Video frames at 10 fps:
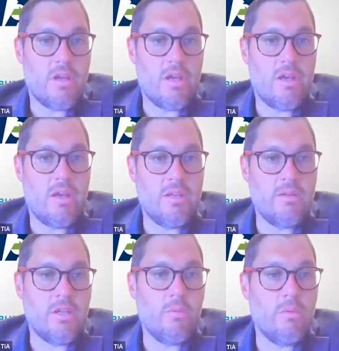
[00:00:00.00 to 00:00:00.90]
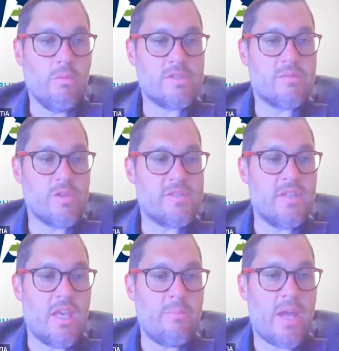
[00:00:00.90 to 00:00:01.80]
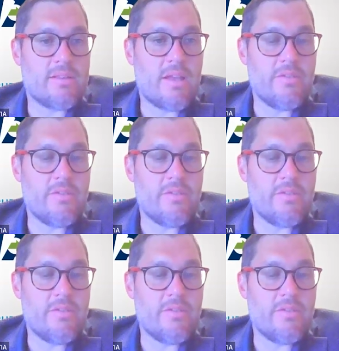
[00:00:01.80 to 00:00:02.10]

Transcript: And what's the impact?